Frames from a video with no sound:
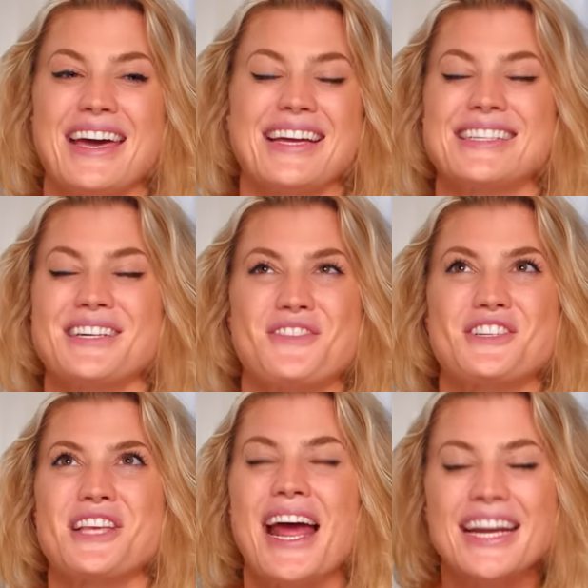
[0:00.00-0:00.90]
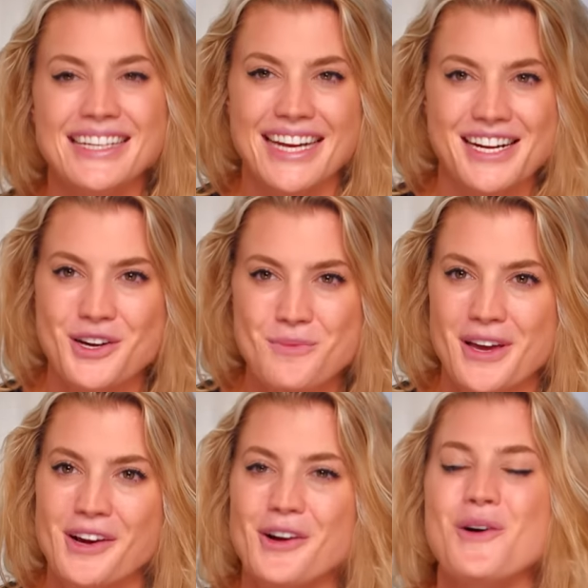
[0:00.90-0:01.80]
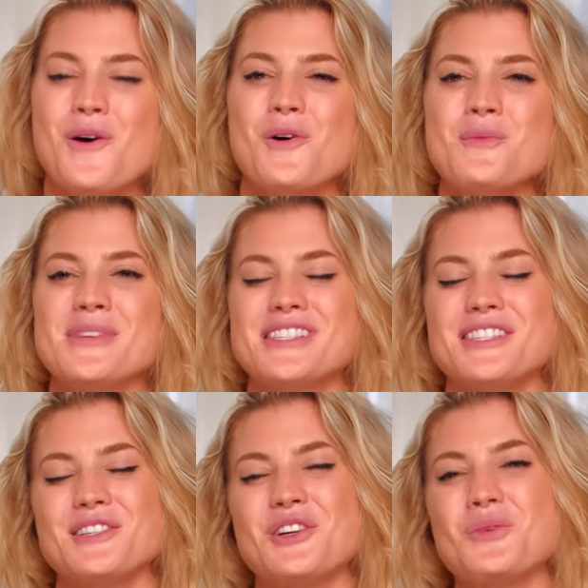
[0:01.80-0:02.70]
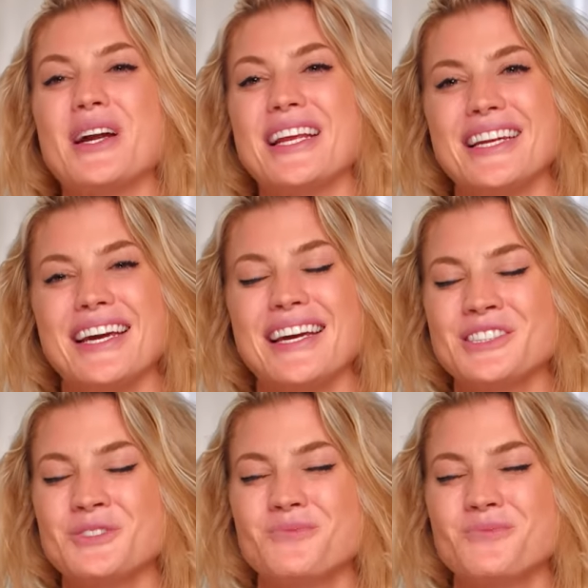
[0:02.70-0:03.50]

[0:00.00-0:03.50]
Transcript: and if there's any day to go big or go home, it's your wedding day.